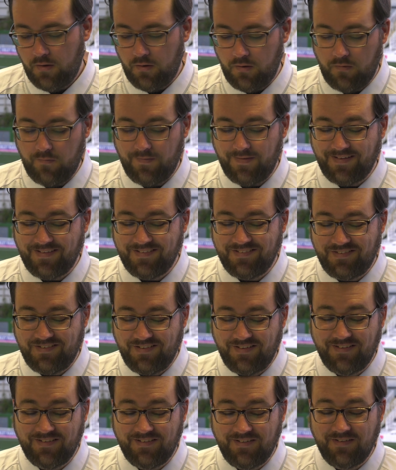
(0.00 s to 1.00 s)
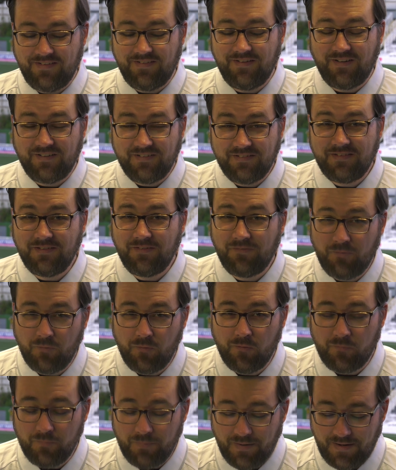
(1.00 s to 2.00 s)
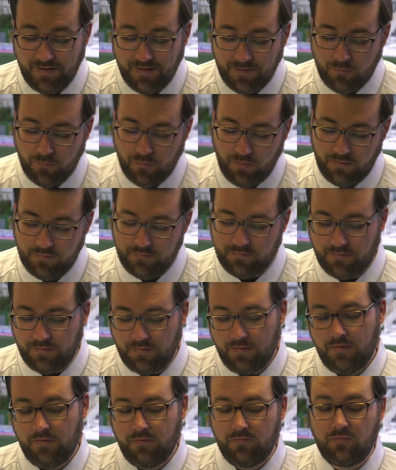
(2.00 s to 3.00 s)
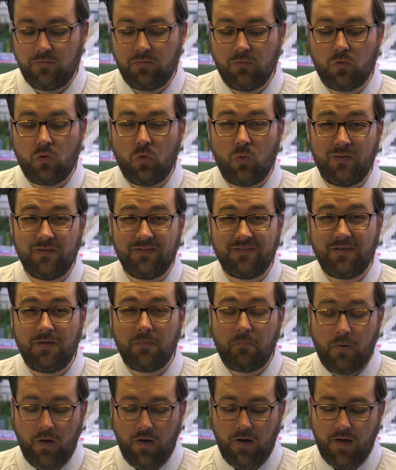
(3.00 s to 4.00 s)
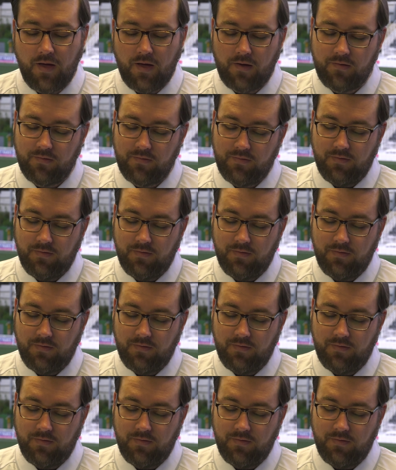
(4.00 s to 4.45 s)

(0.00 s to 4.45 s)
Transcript: They conceded a 94th minute equaliser to Kwesi Appiah.